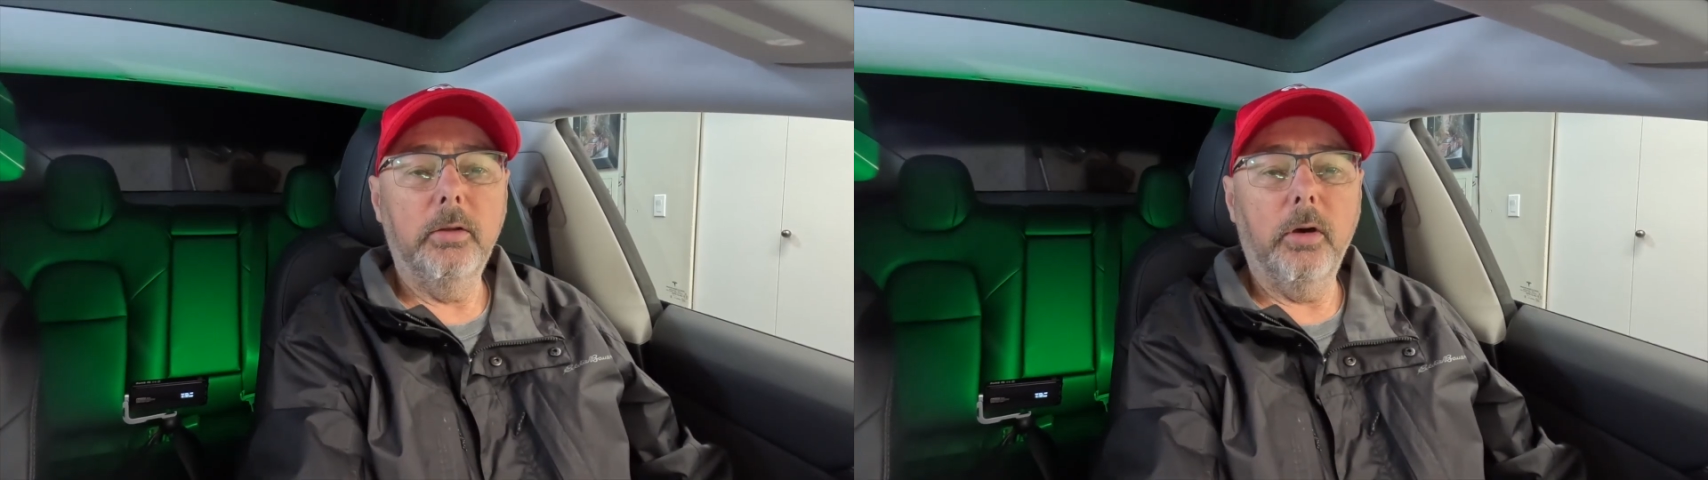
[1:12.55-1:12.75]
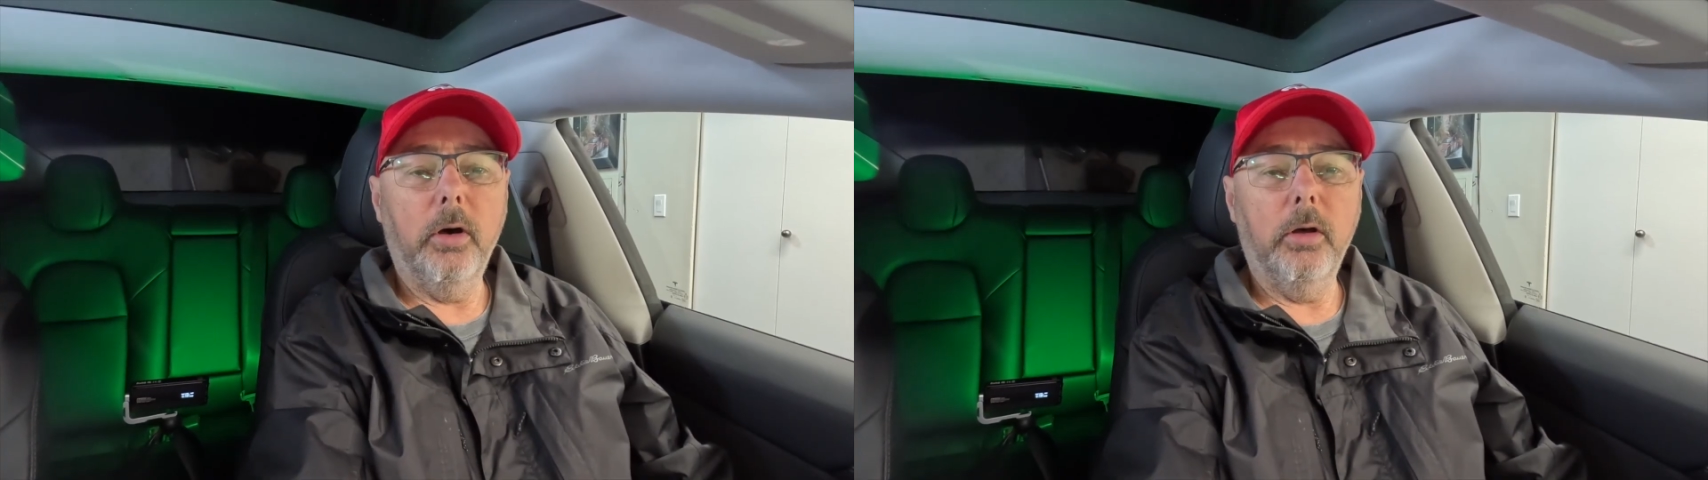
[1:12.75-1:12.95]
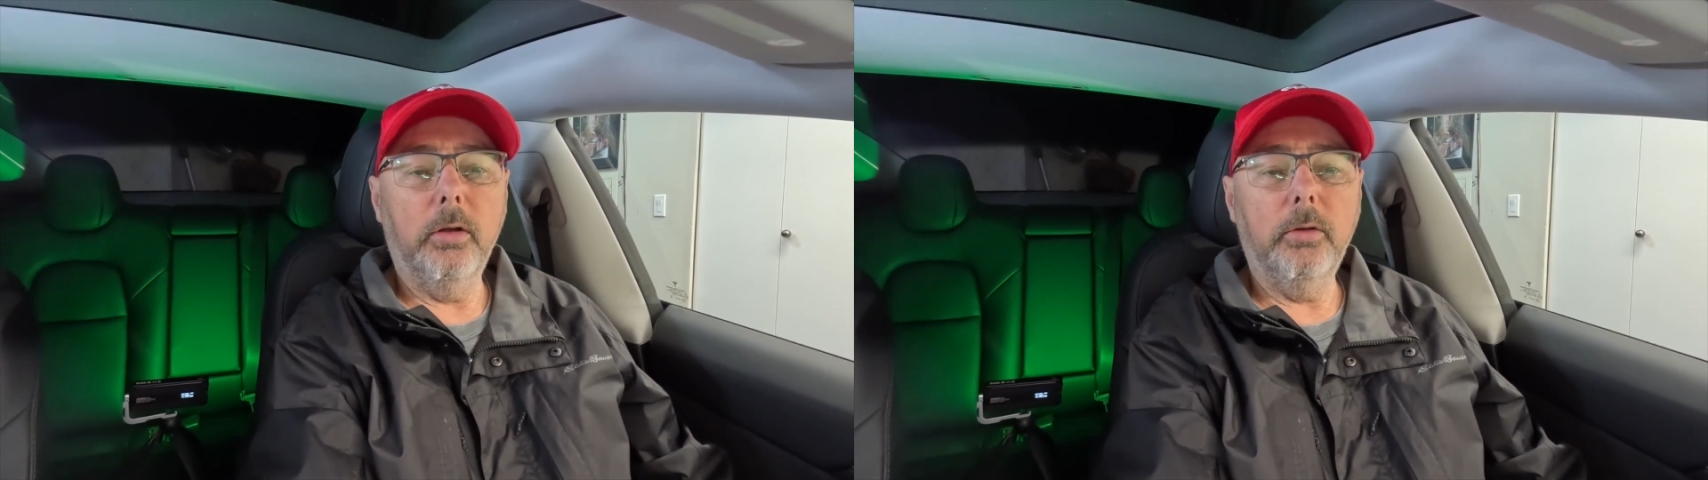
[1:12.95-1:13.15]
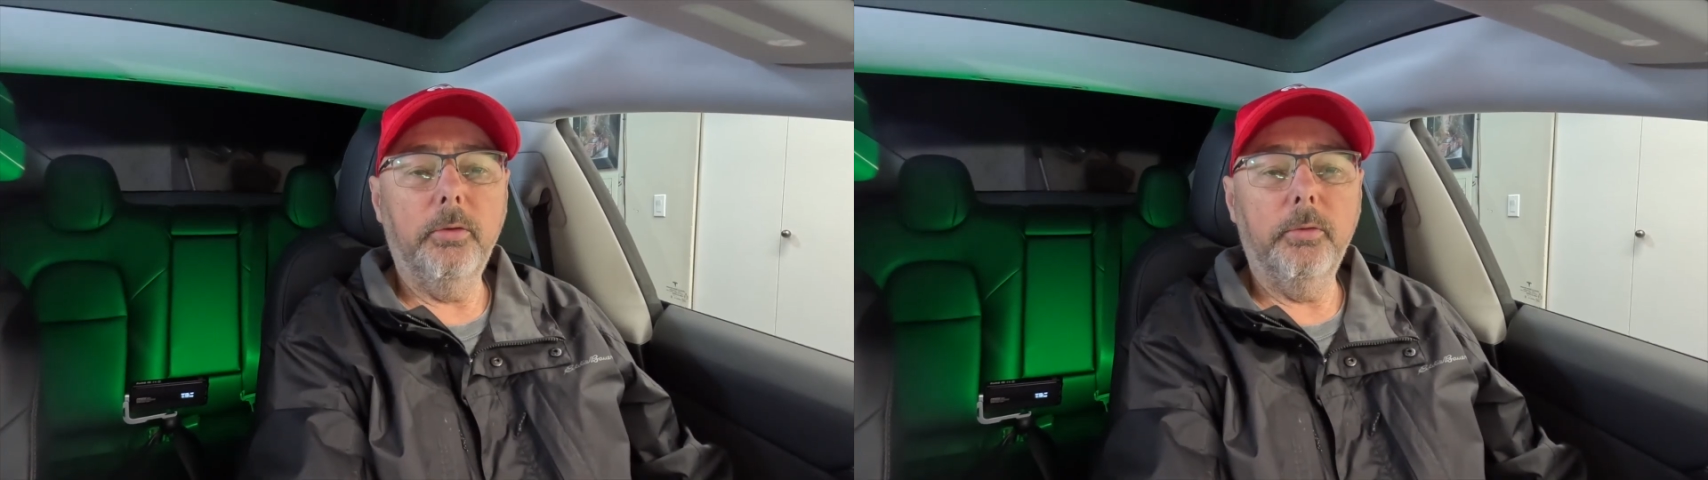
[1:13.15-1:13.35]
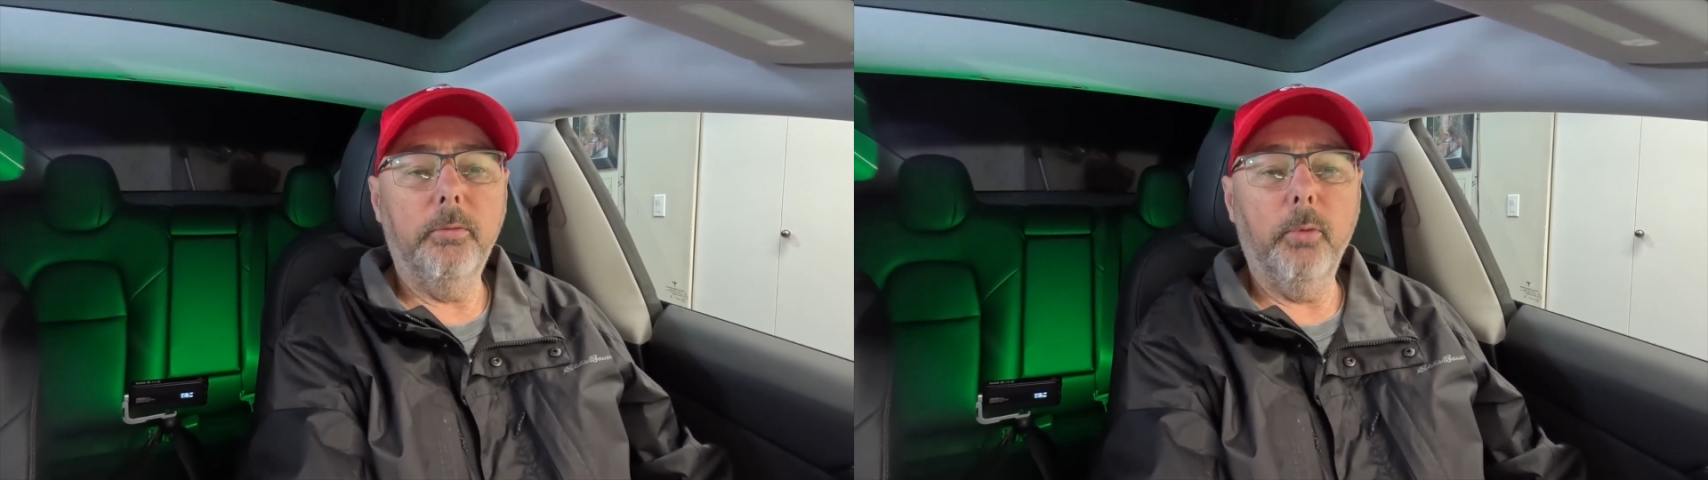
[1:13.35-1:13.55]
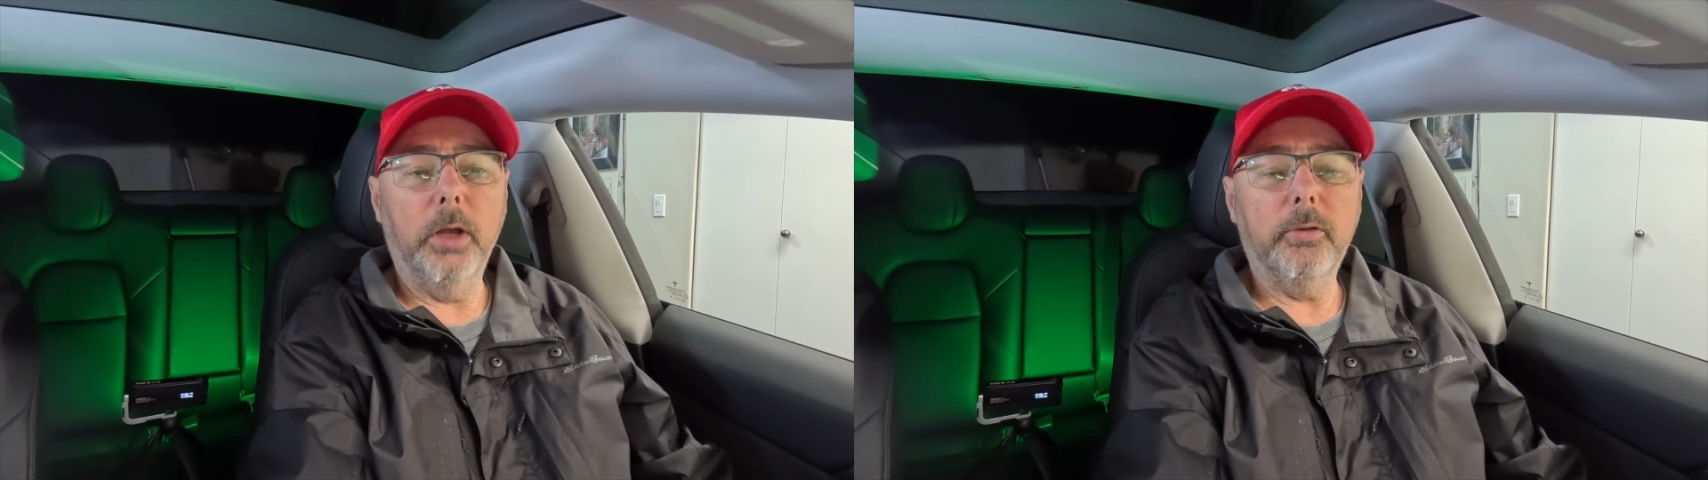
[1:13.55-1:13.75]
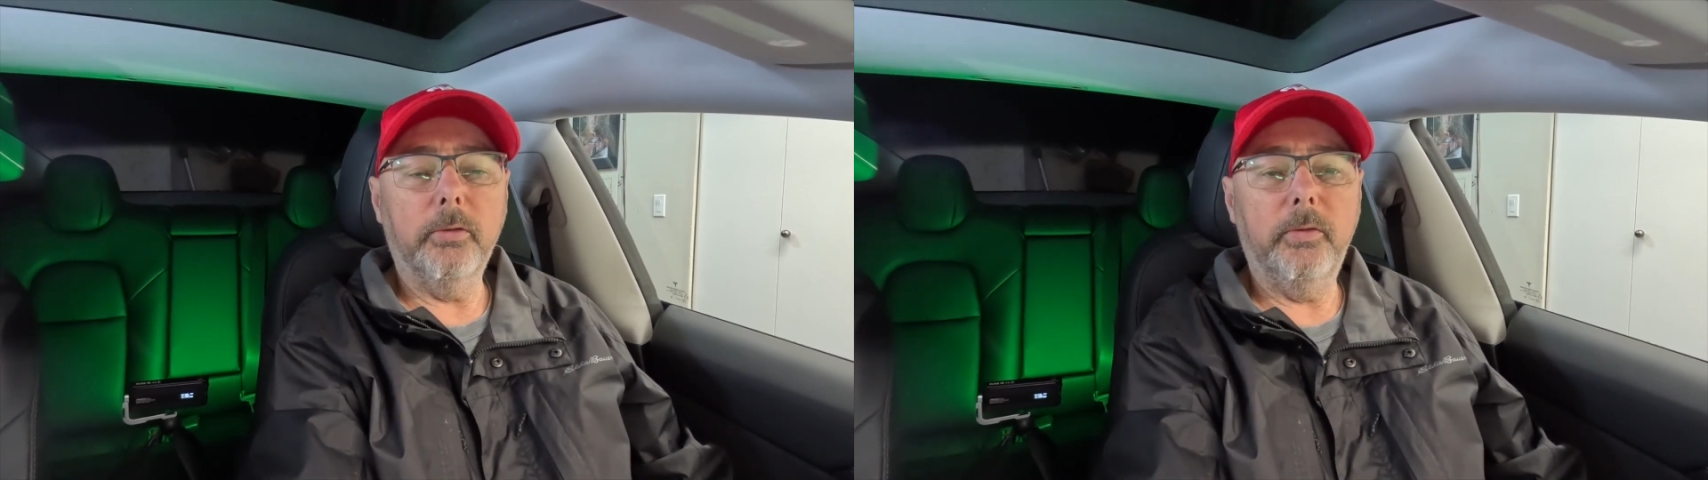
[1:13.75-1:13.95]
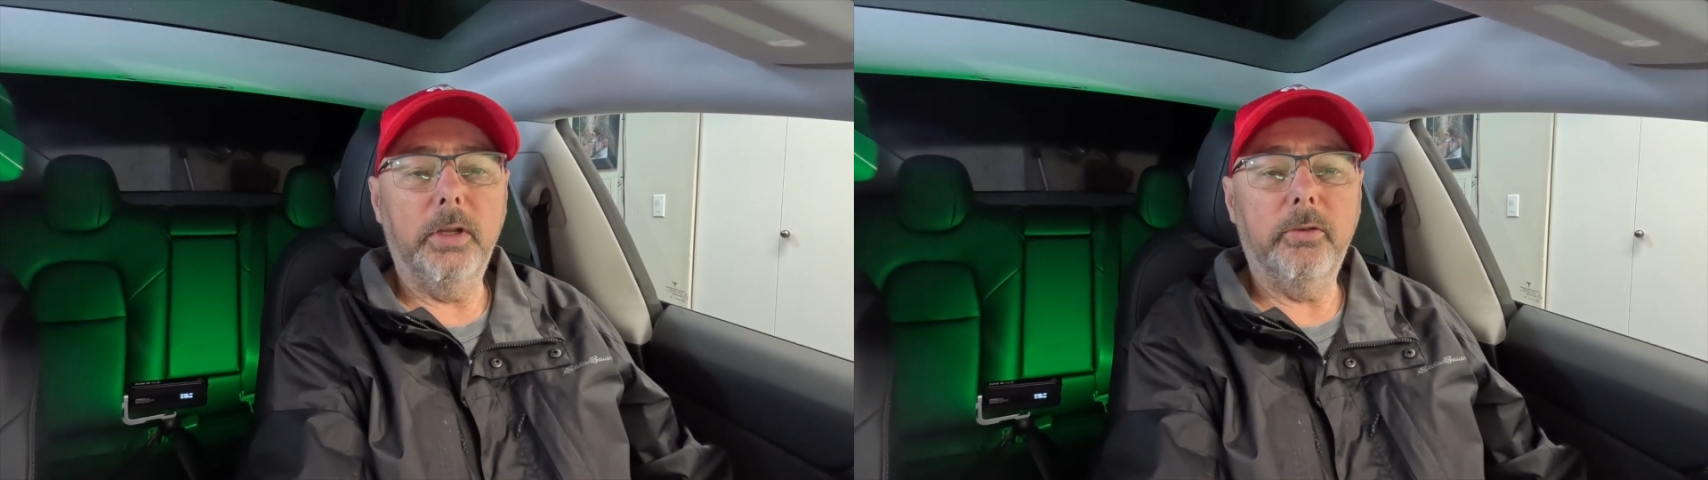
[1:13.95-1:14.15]
All
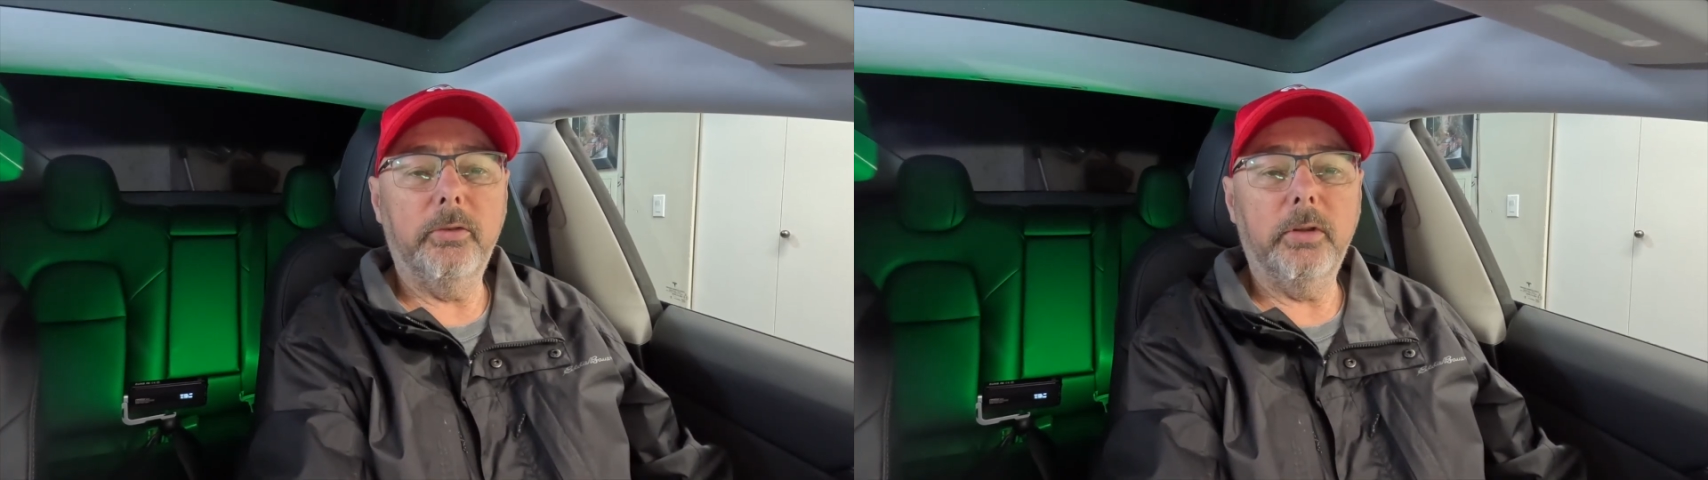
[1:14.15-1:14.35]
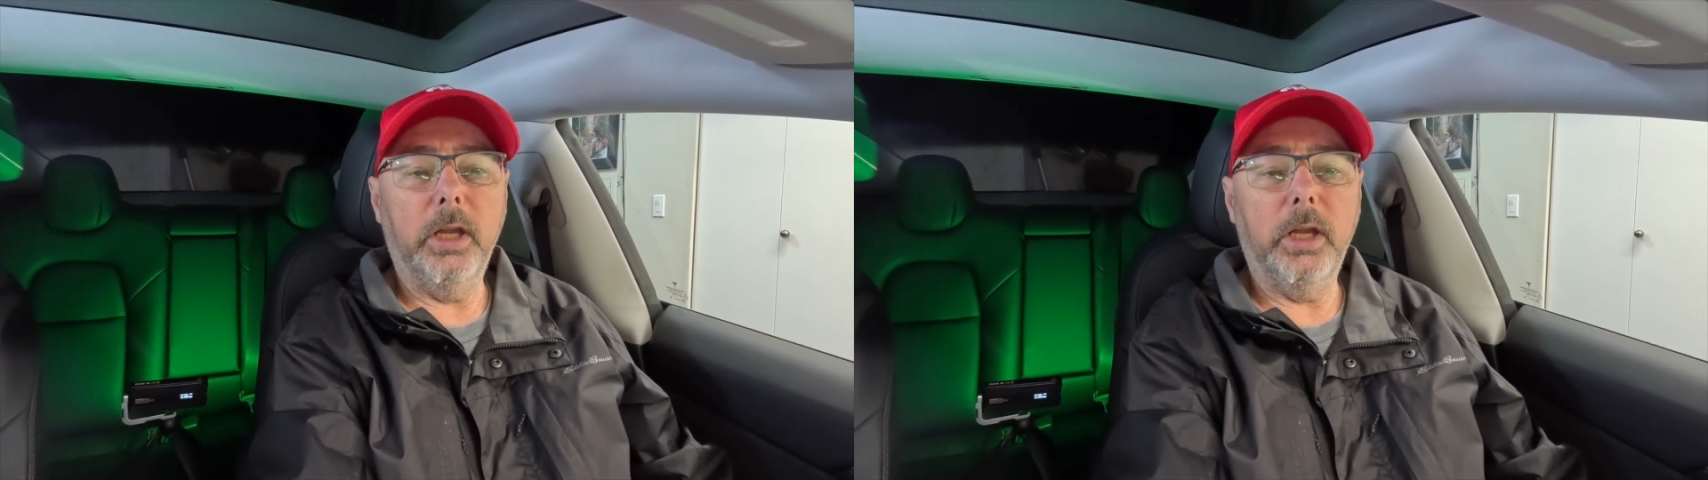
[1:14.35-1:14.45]
retrofits